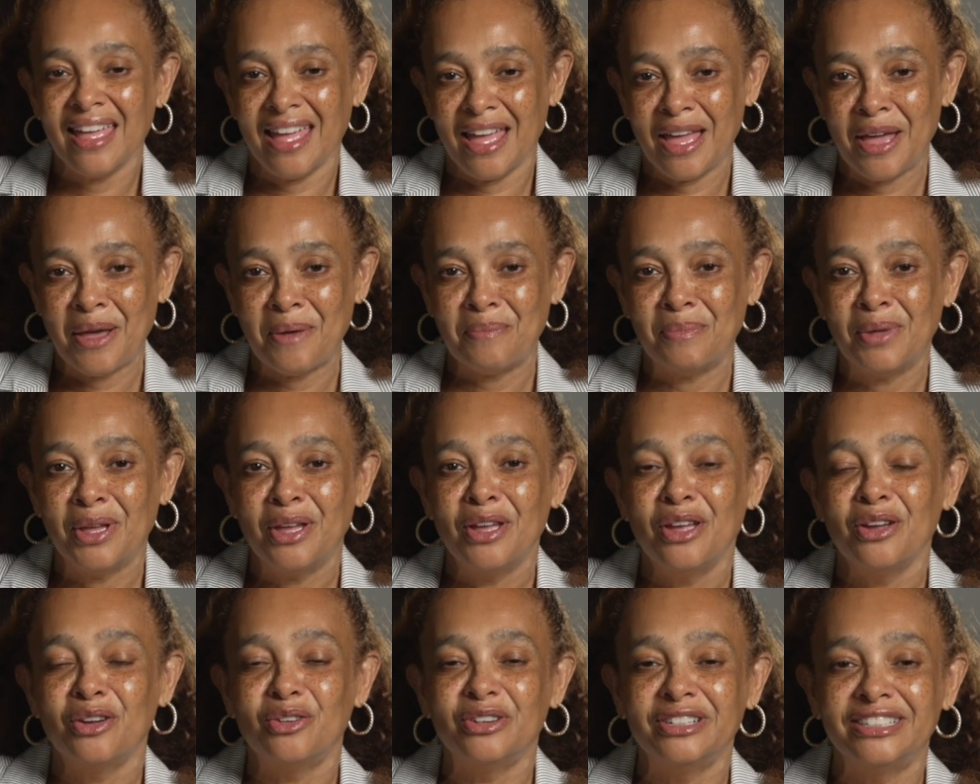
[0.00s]
am
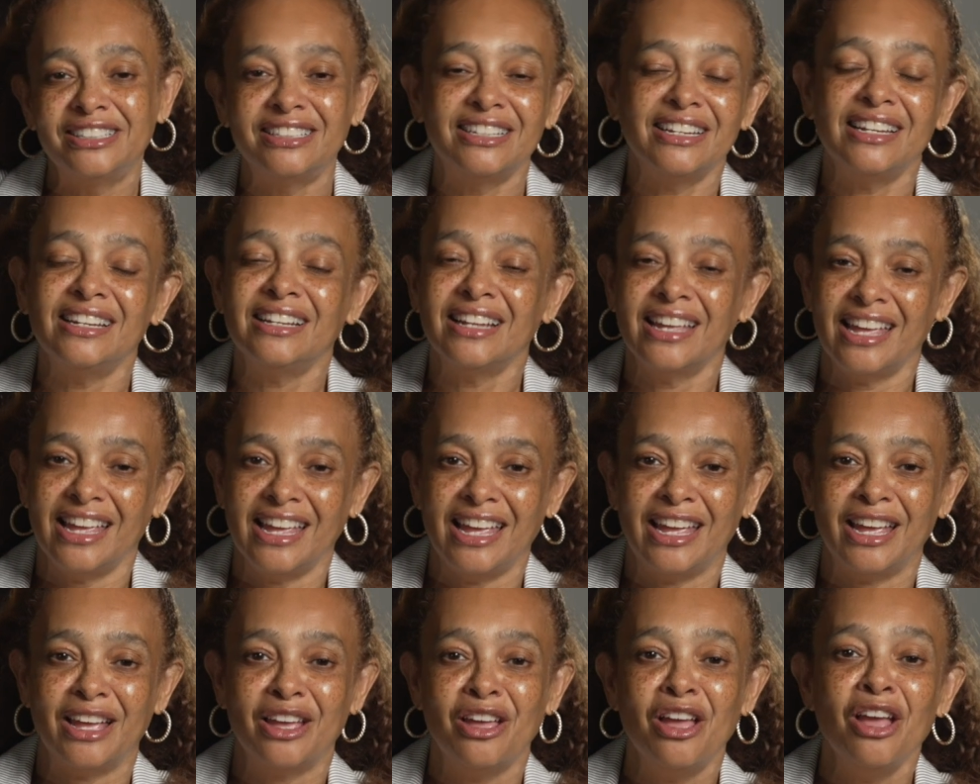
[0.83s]
Christine
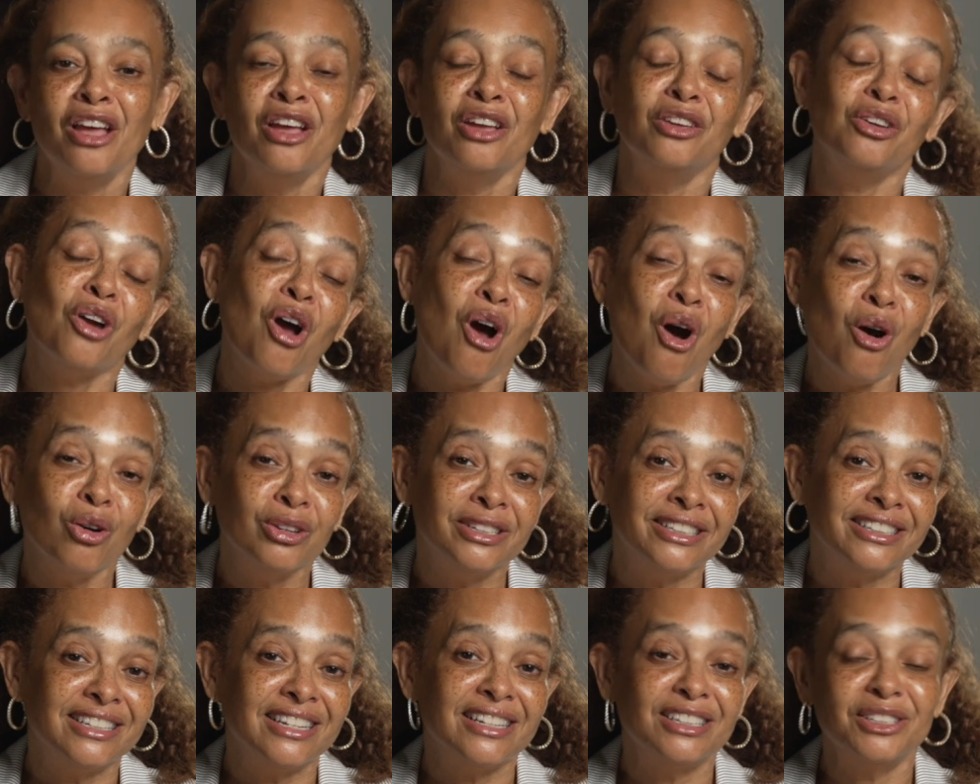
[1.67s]
King, your
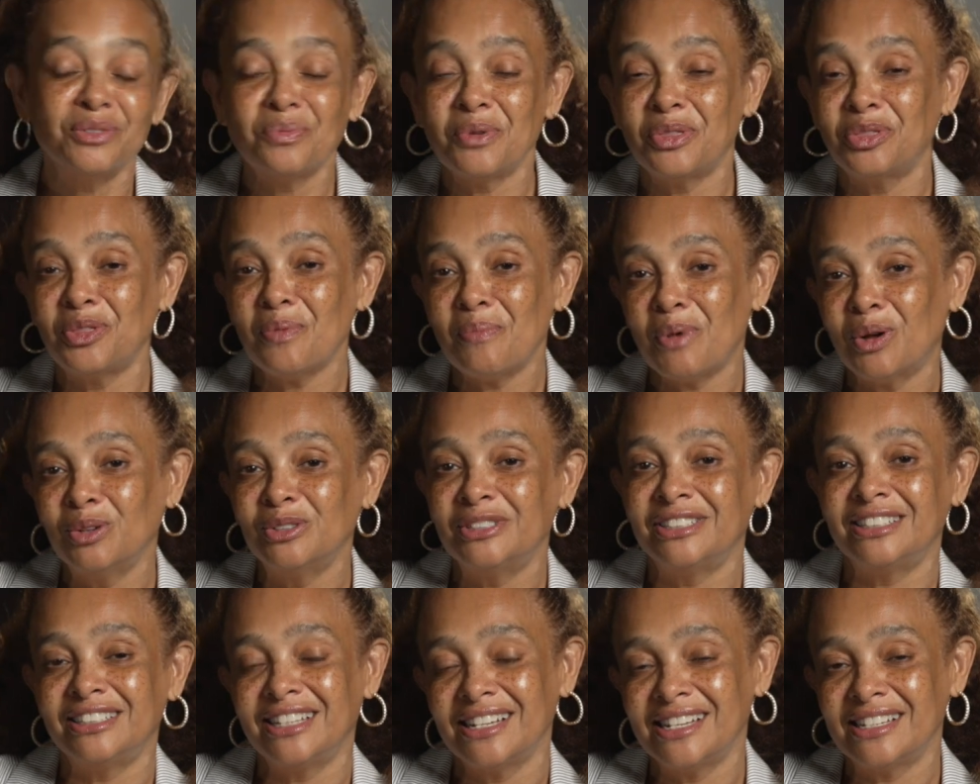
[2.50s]
hostess with the
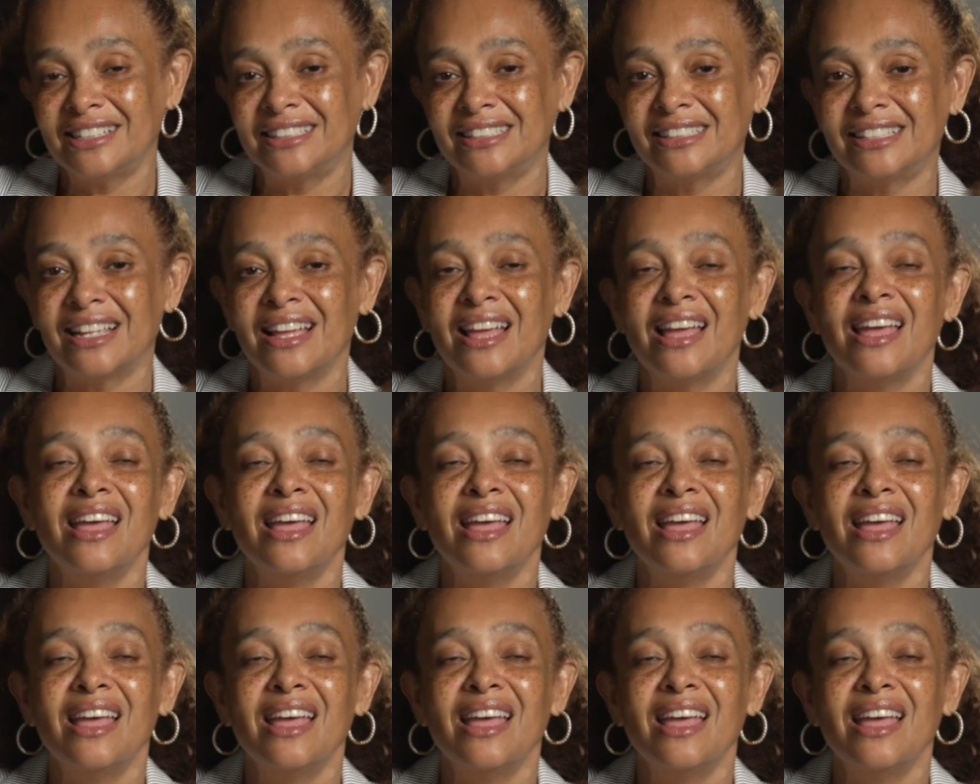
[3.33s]
mostest,